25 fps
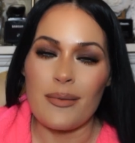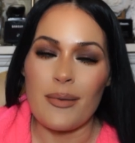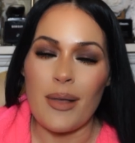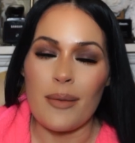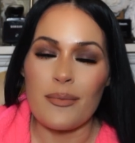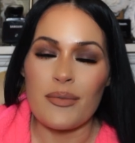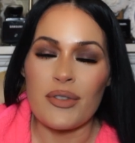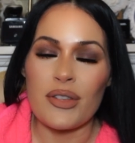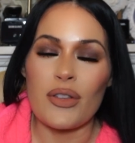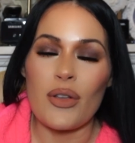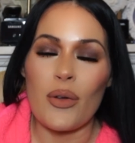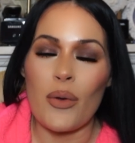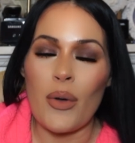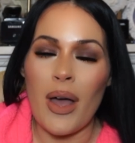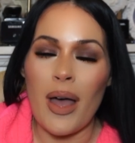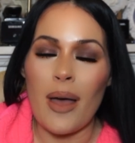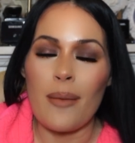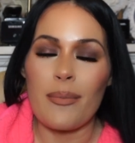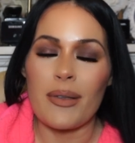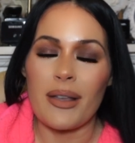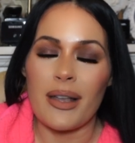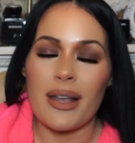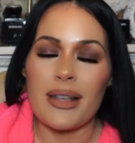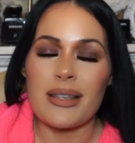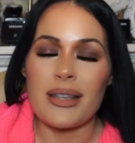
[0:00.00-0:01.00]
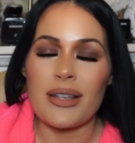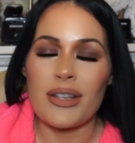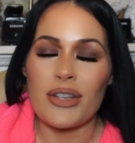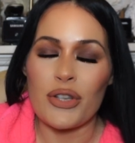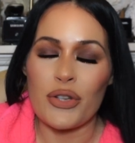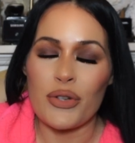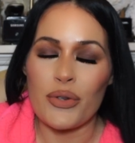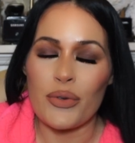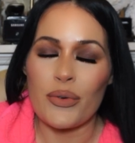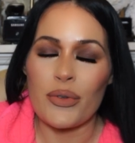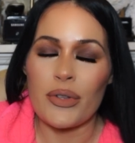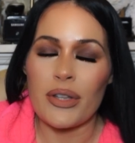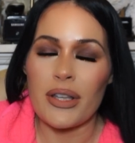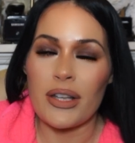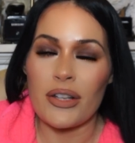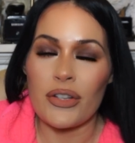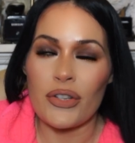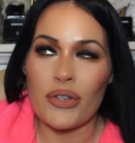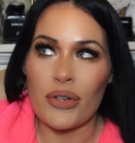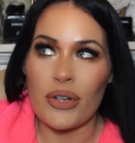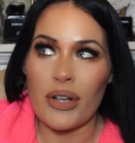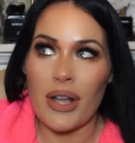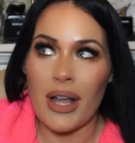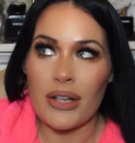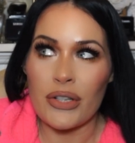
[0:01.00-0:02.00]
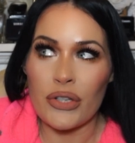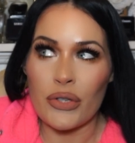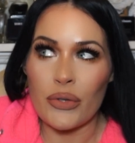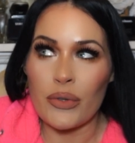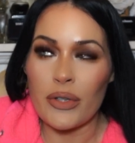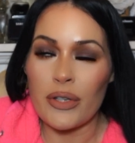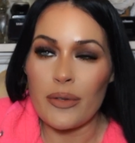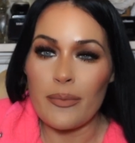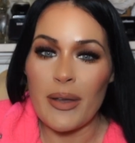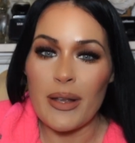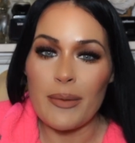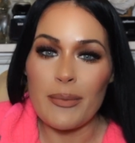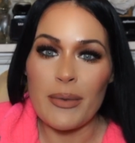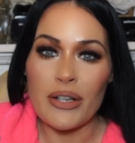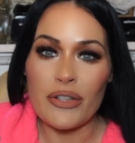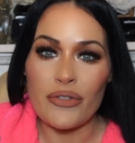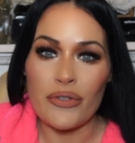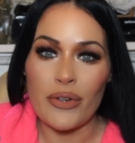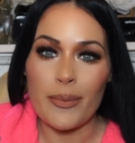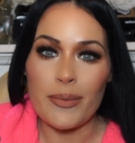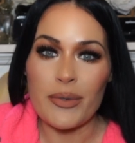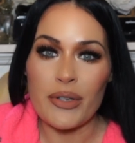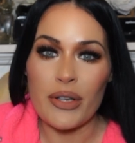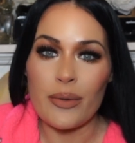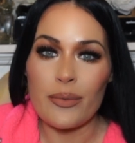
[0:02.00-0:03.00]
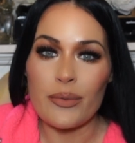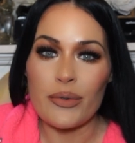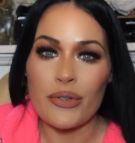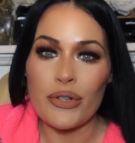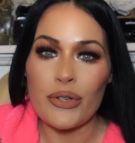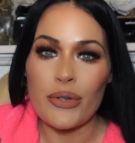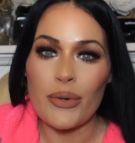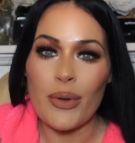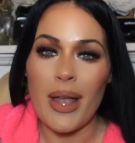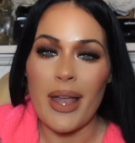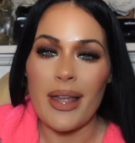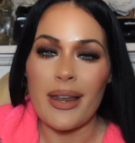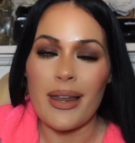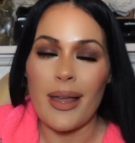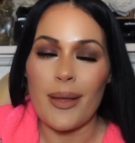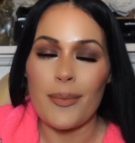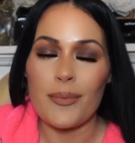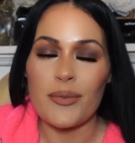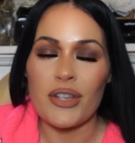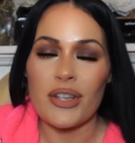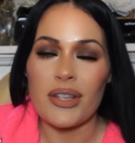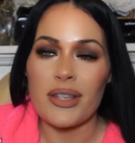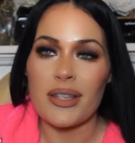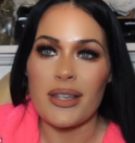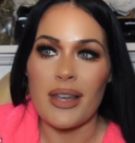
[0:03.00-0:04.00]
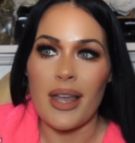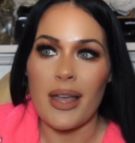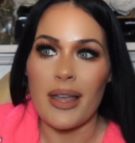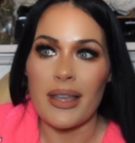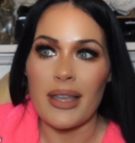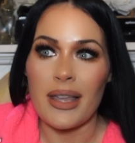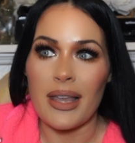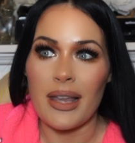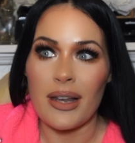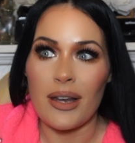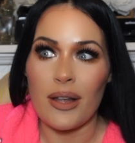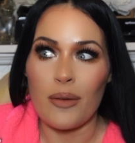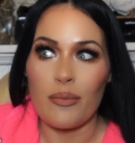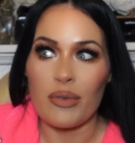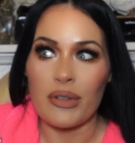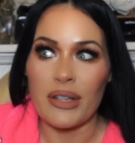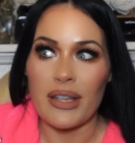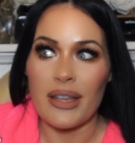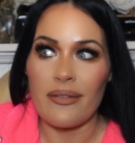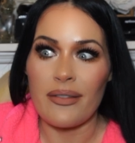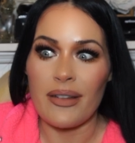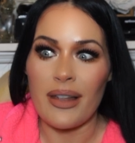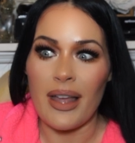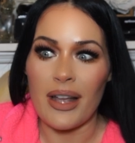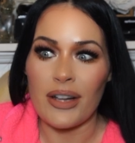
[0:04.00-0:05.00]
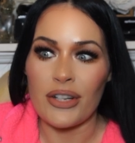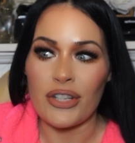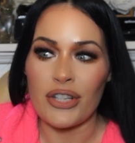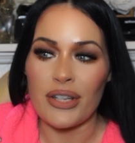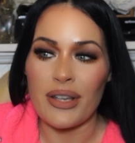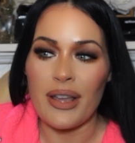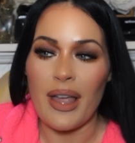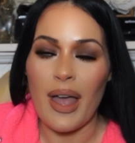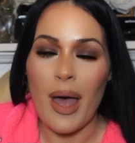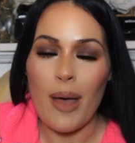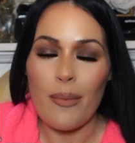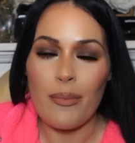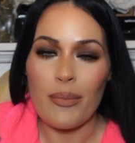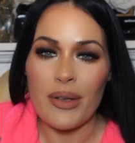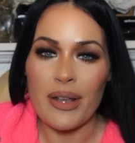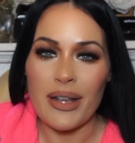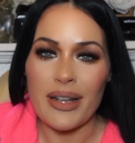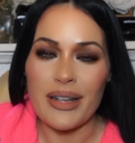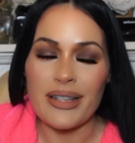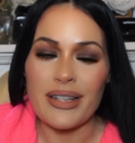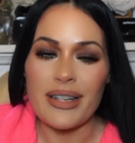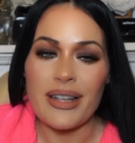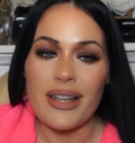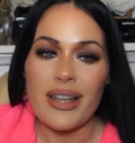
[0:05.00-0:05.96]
I'm so happy, guys. It's truly, God truly made my dreams come true. And I'm just, I cannot believe it actually happened.